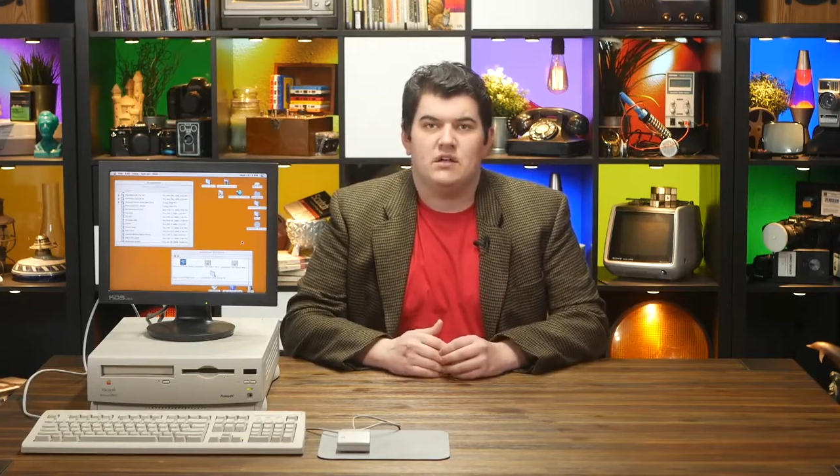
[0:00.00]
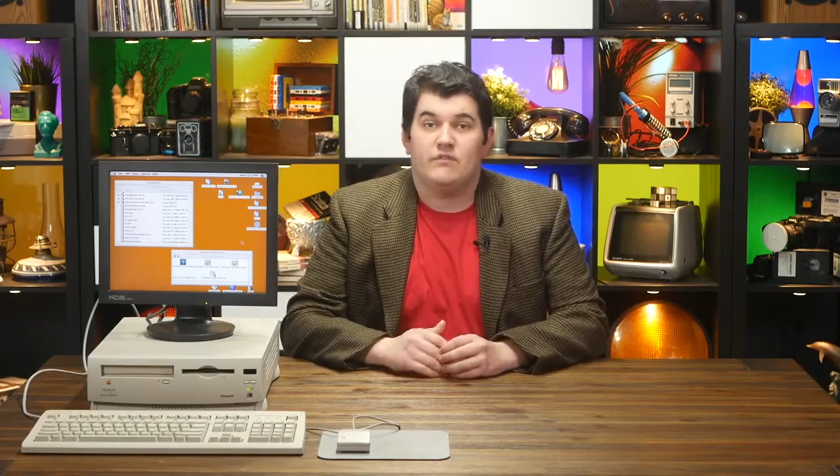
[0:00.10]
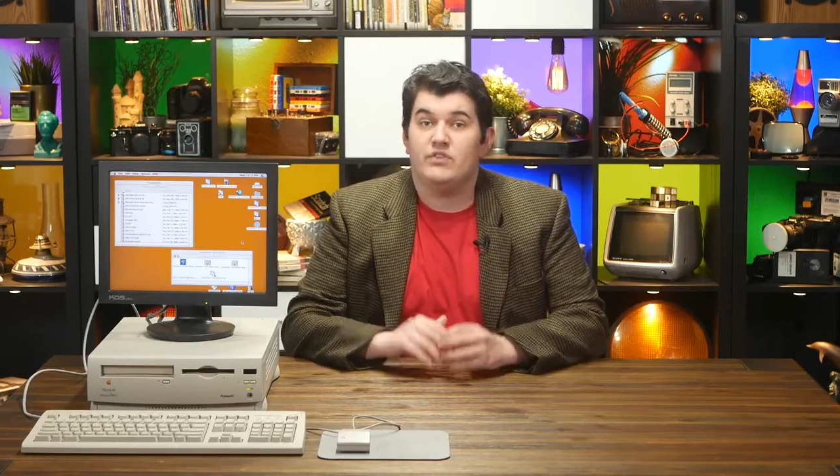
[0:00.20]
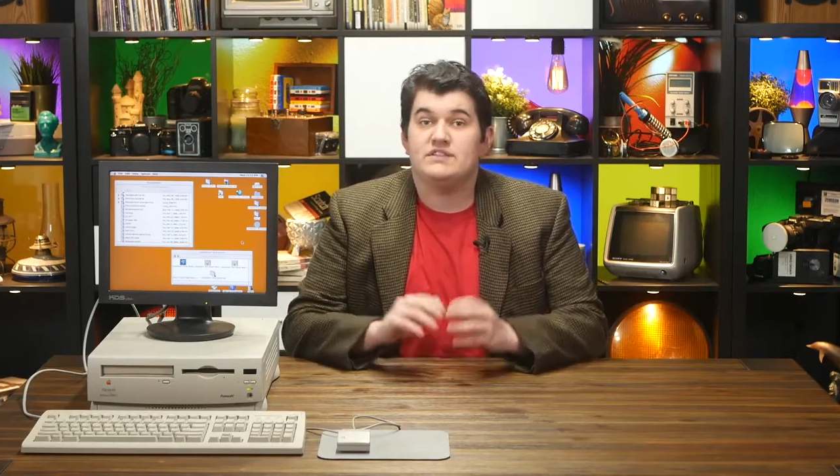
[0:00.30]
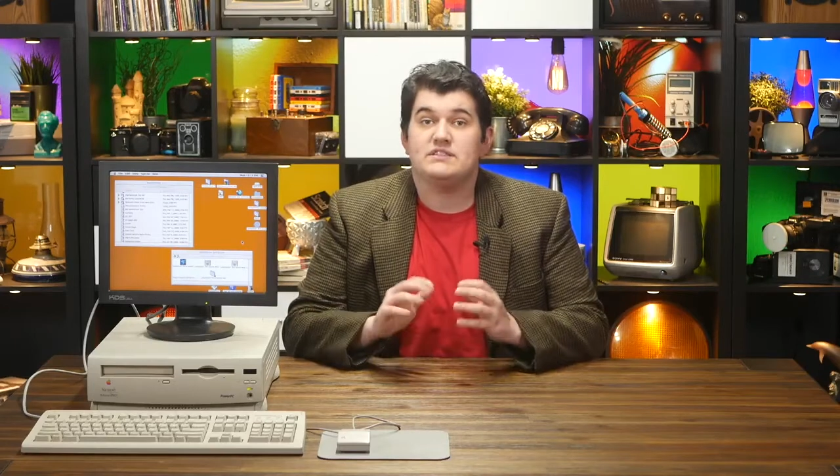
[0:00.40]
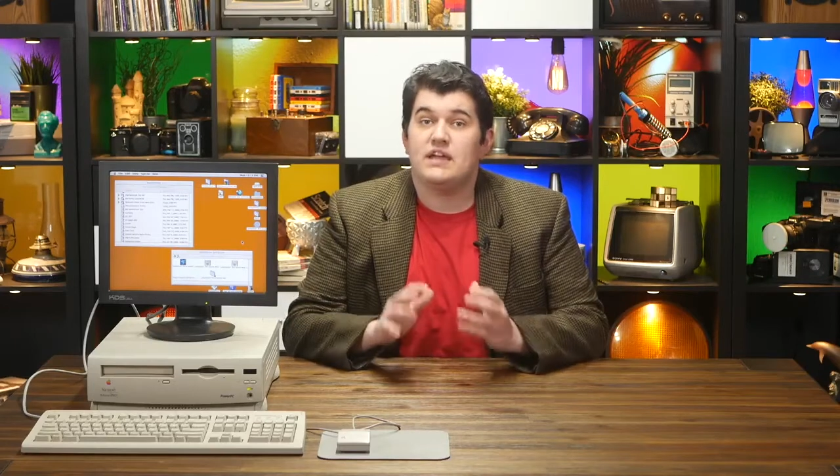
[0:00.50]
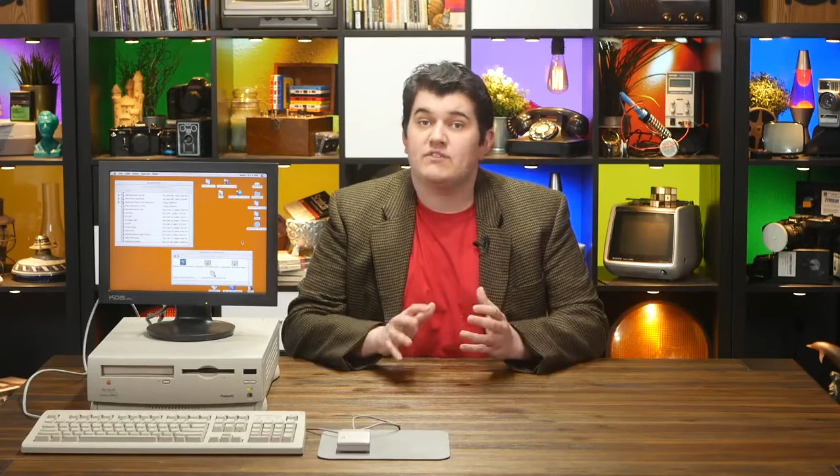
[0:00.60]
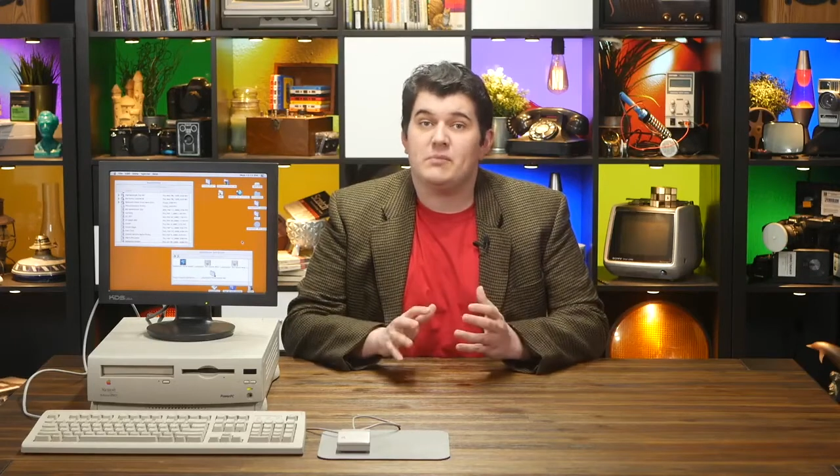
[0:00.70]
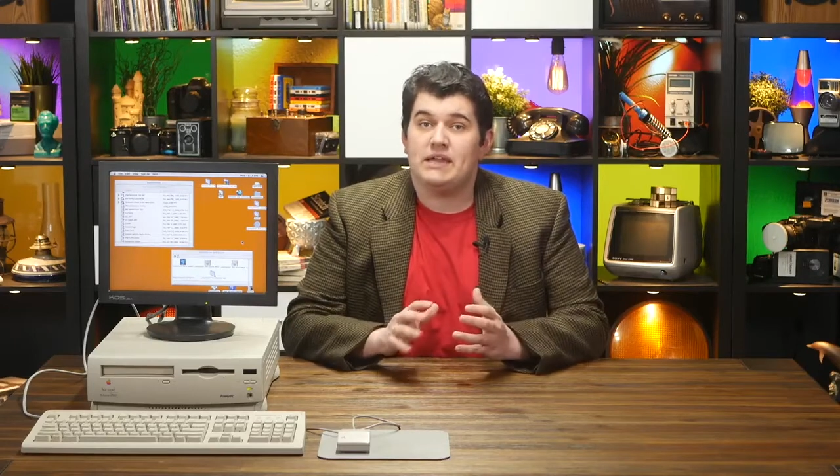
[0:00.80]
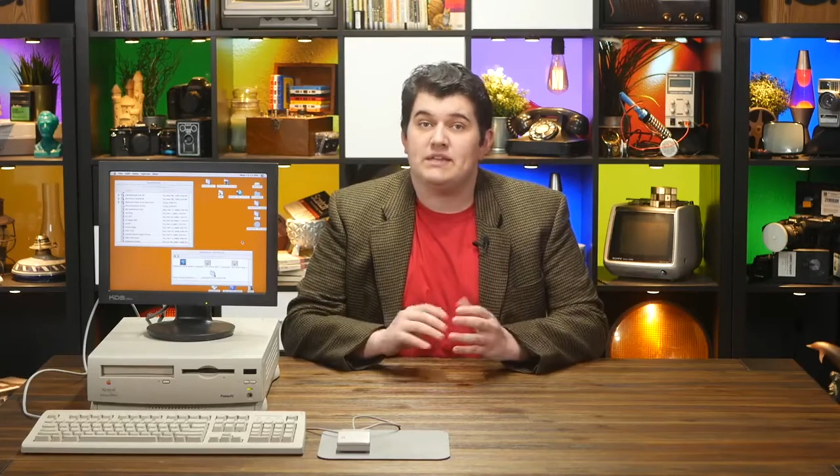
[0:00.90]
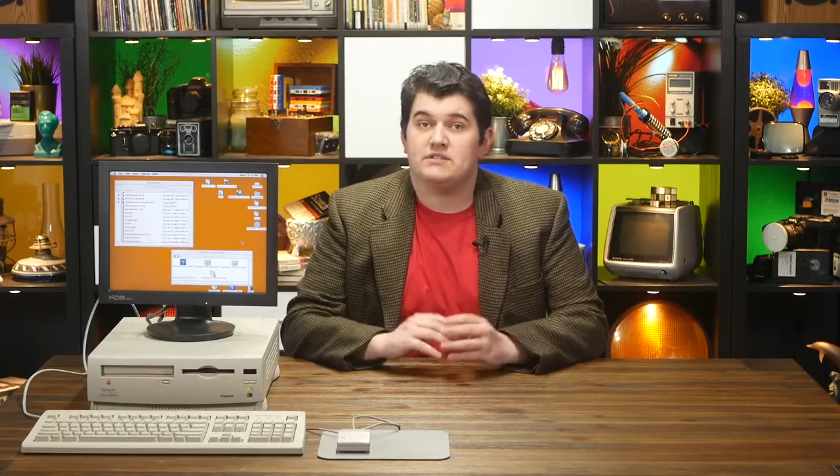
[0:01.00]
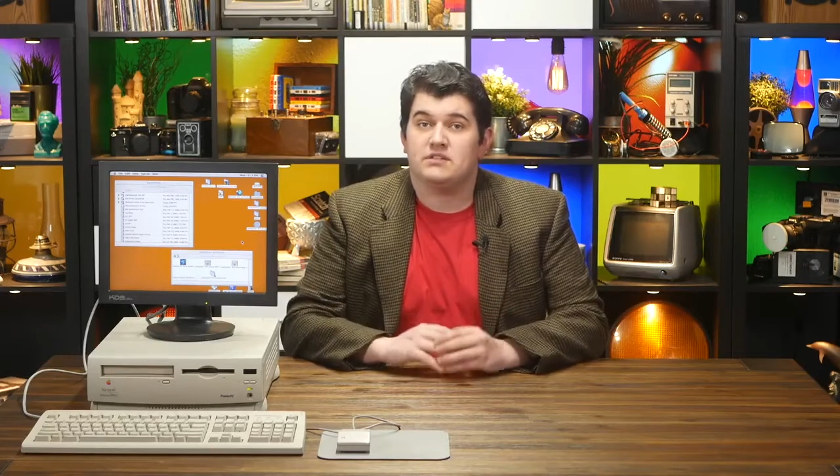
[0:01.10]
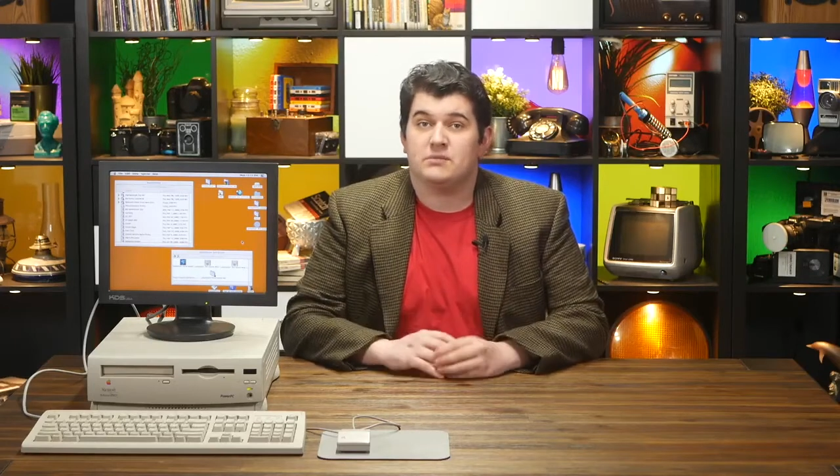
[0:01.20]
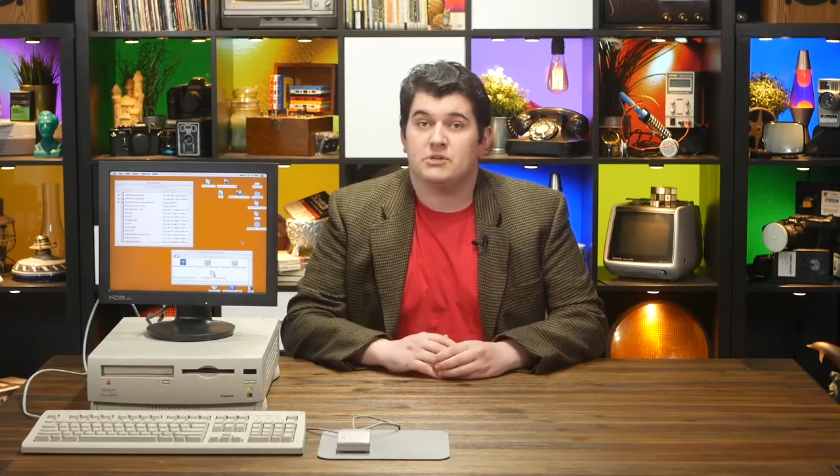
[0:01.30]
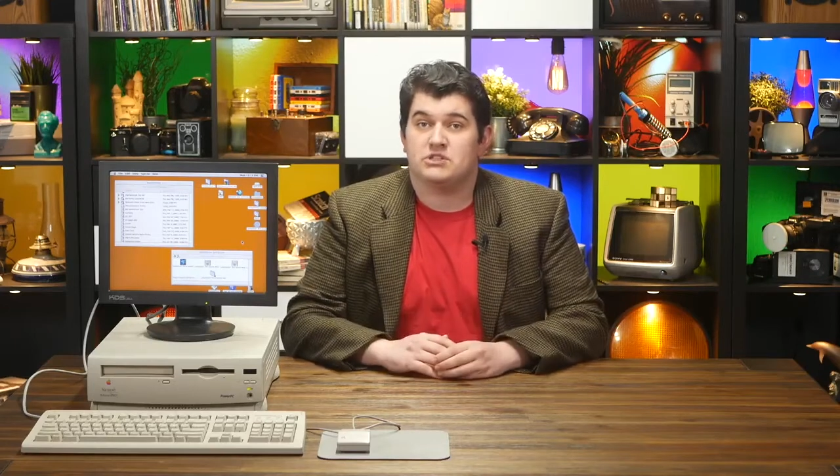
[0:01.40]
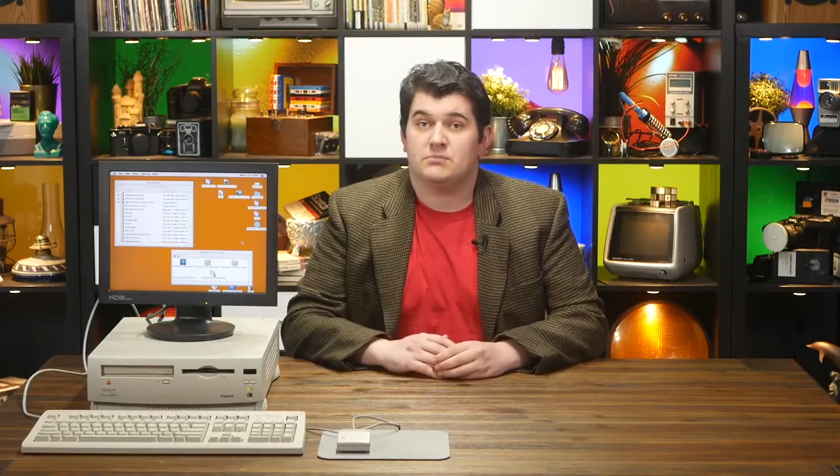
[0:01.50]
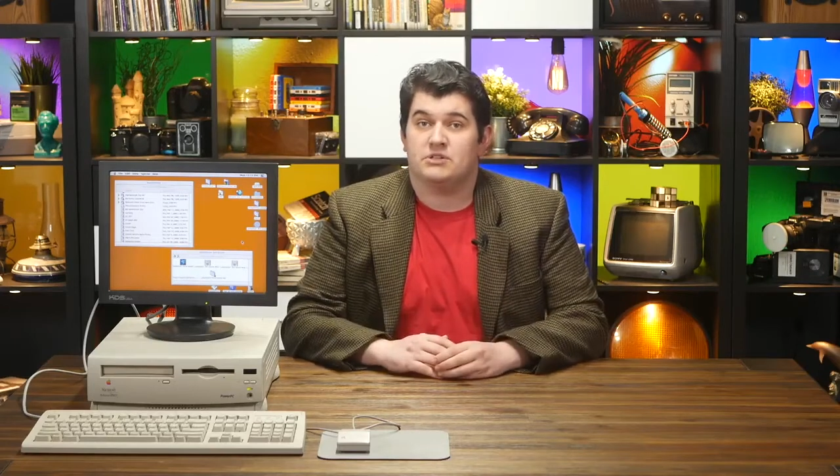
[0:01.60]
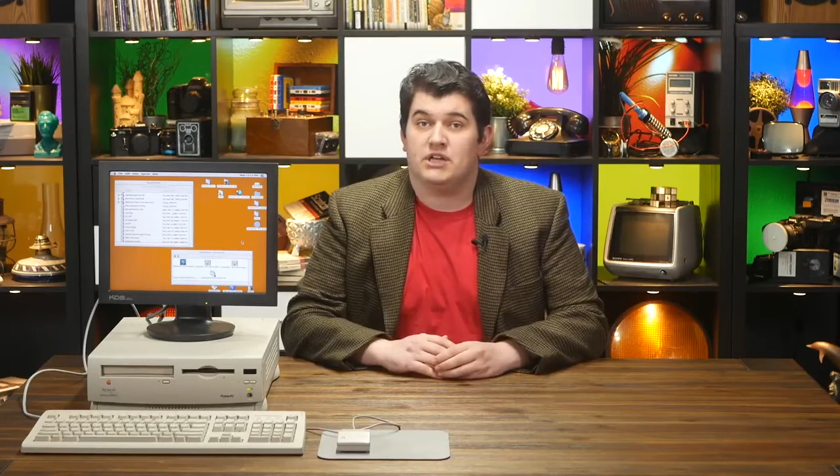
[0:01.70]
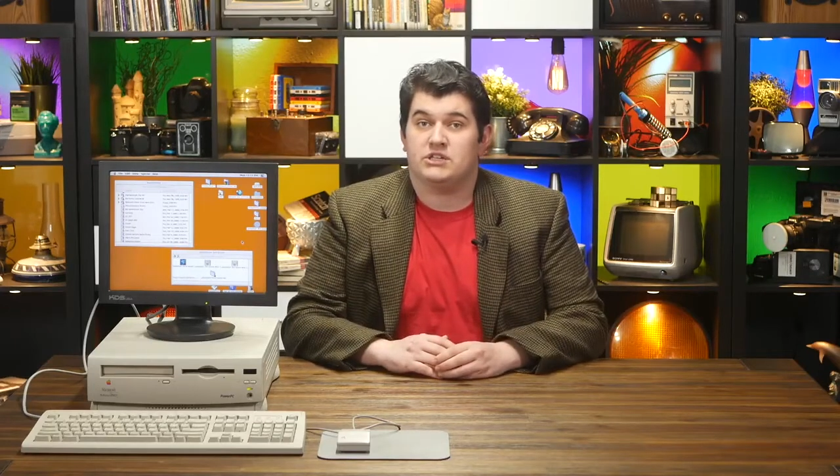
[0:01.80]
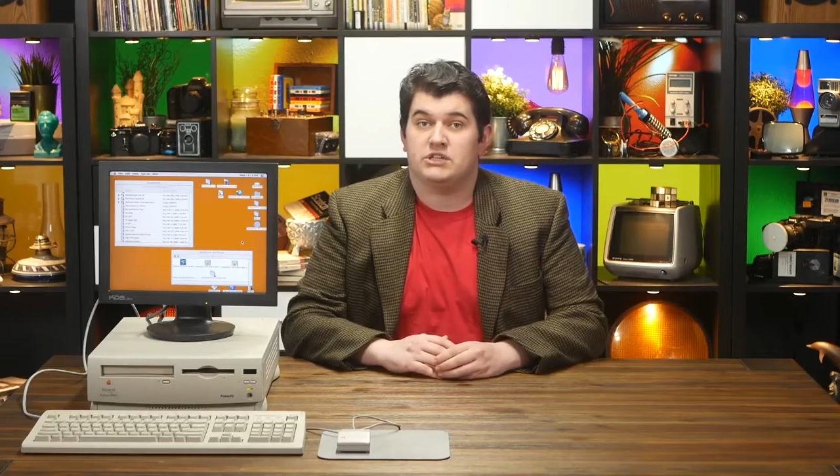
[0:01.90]
This never made it to commercial
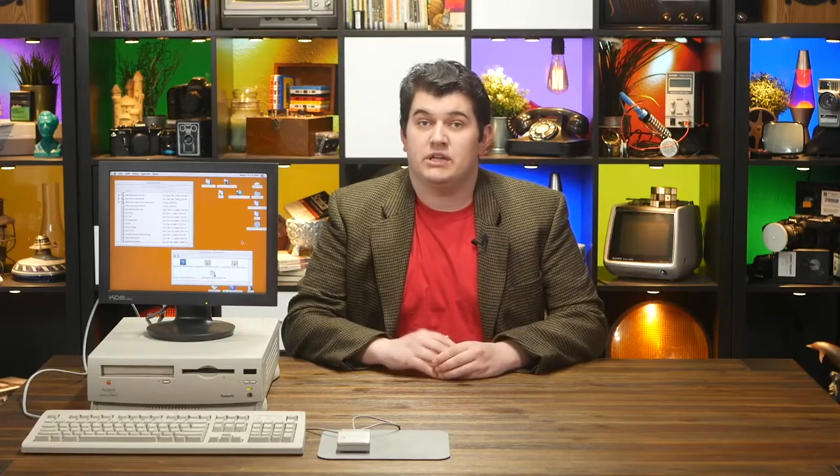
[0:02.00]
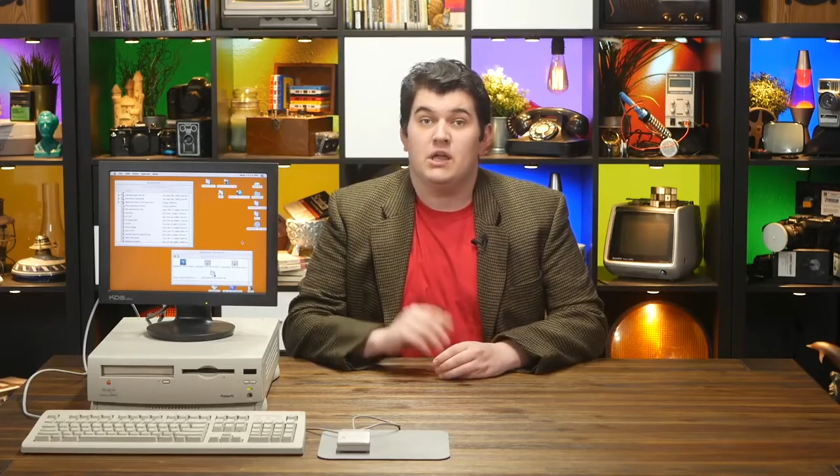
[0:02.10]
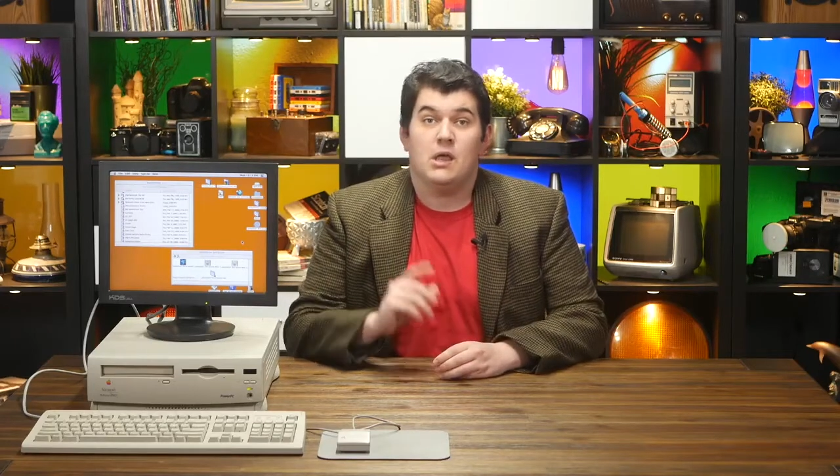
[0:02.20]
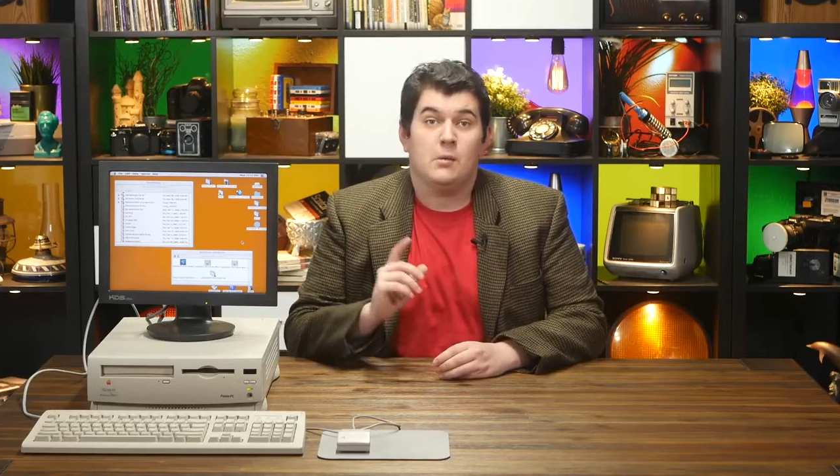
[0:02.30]
production,